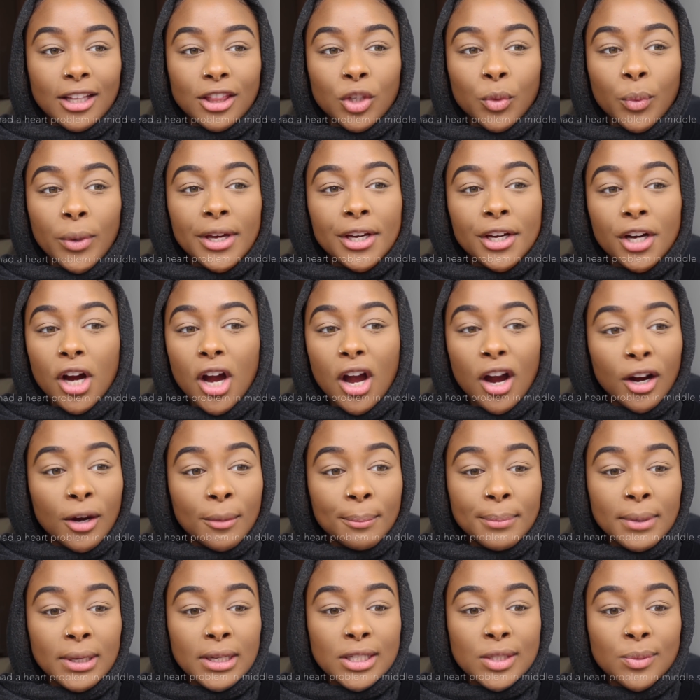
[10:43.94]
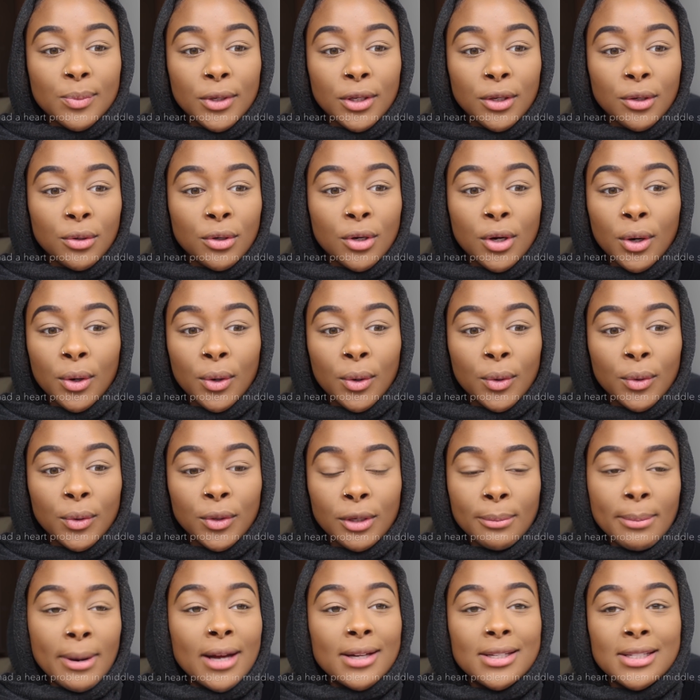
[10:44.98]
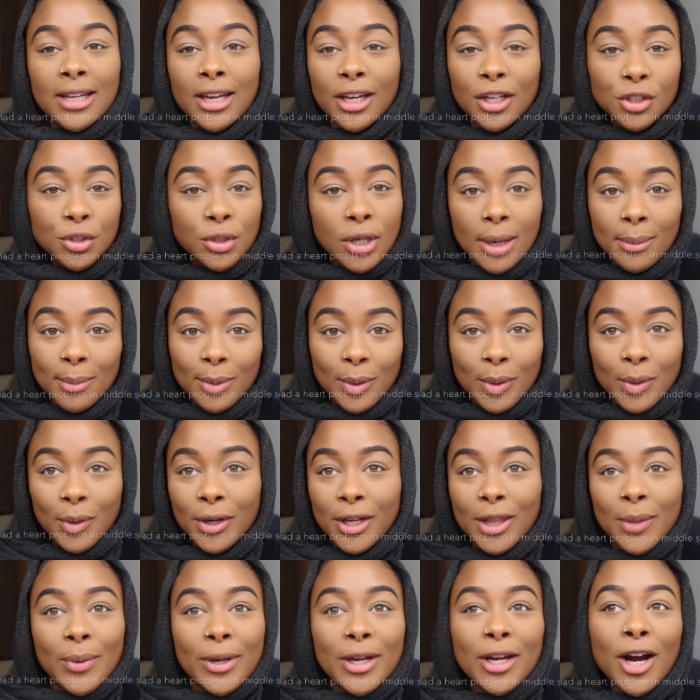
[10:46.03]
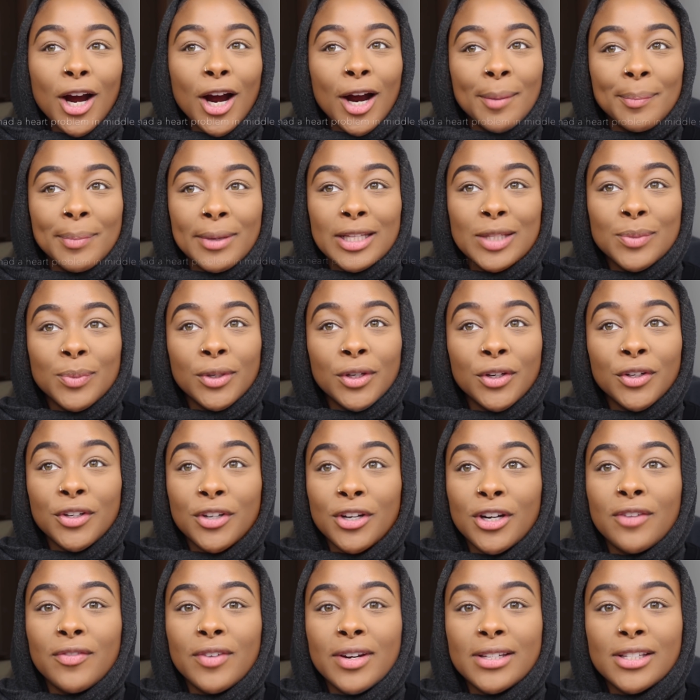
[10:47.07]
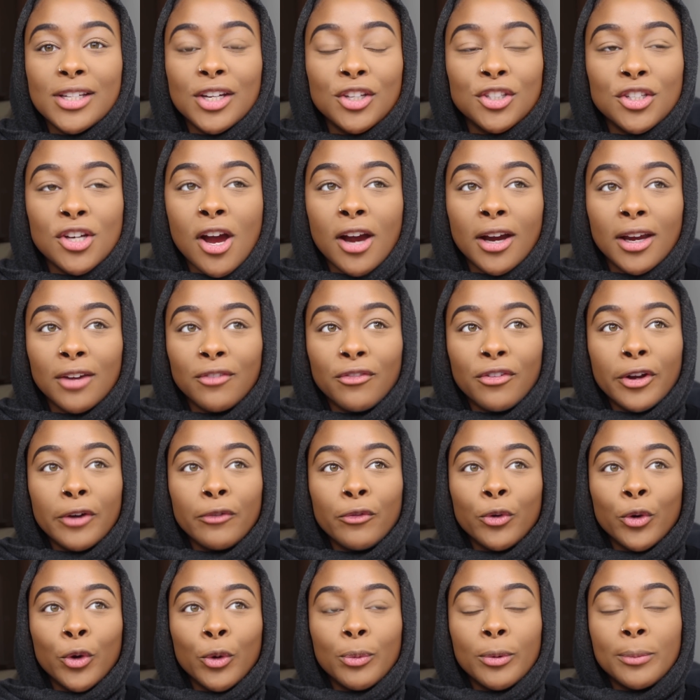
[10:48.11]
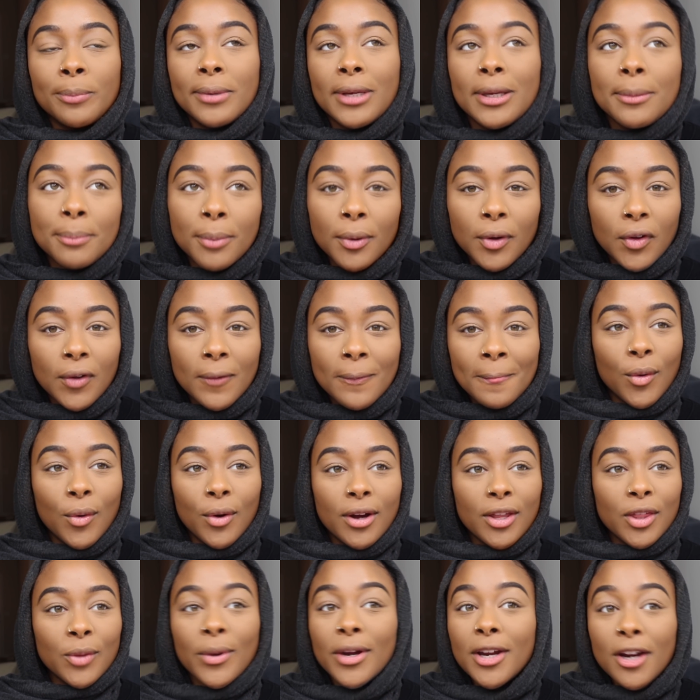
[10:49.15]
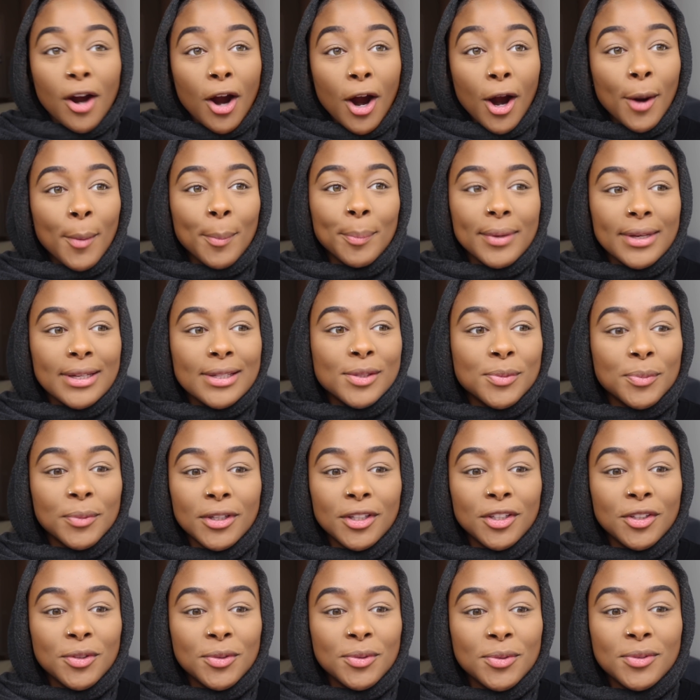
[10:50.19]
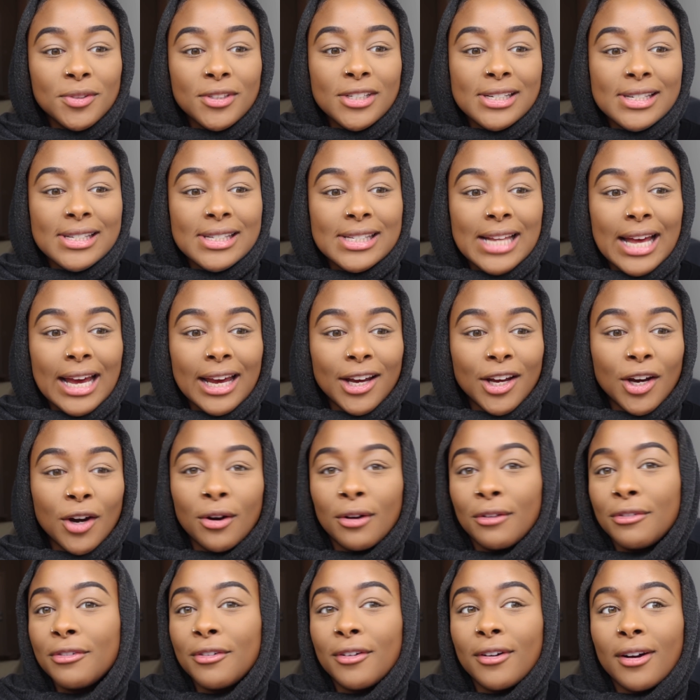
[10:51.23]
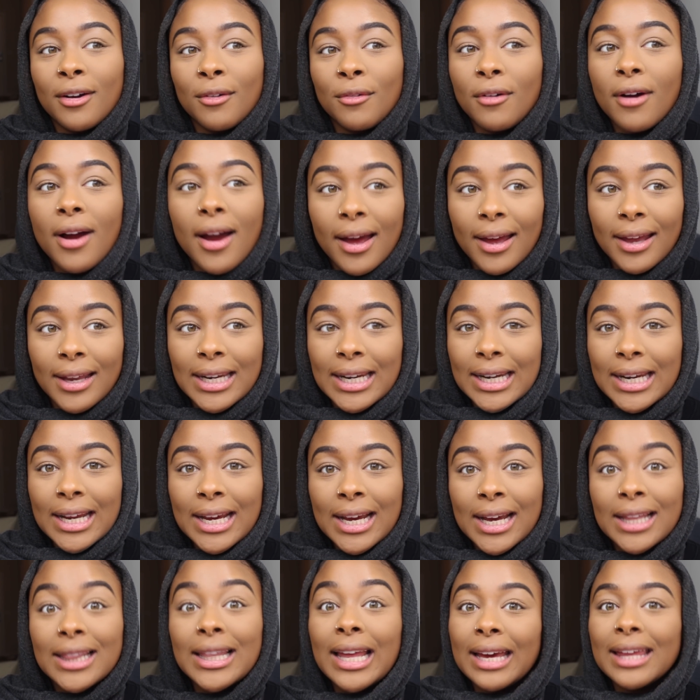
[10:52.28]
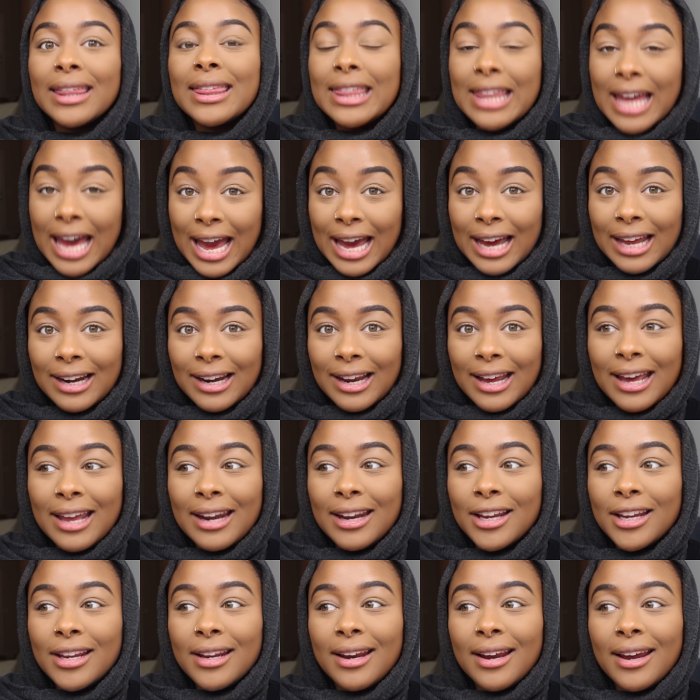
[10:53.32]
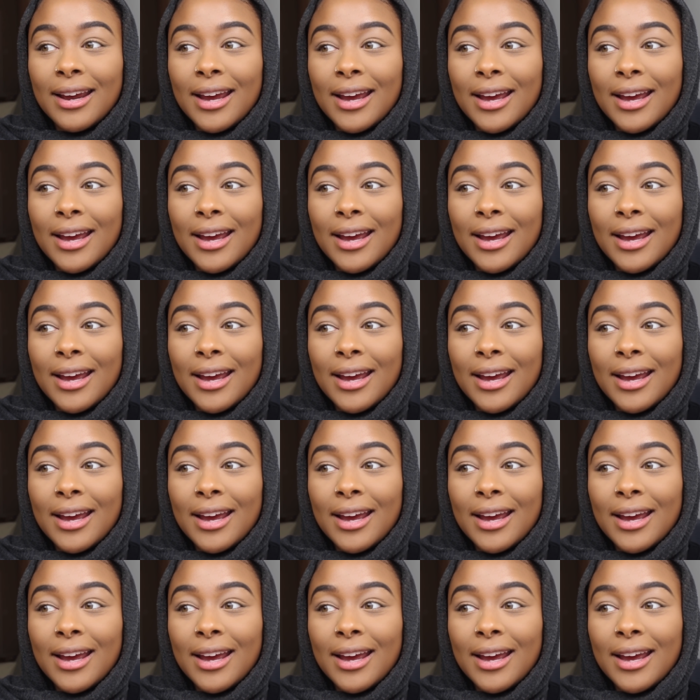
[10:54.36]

the way your heart beats when you know you're about to get in trouble, or the way your heart beats when you're nervous and you're talking in front of a group of people, or the way your heart beats when you just like go for a run, like that. And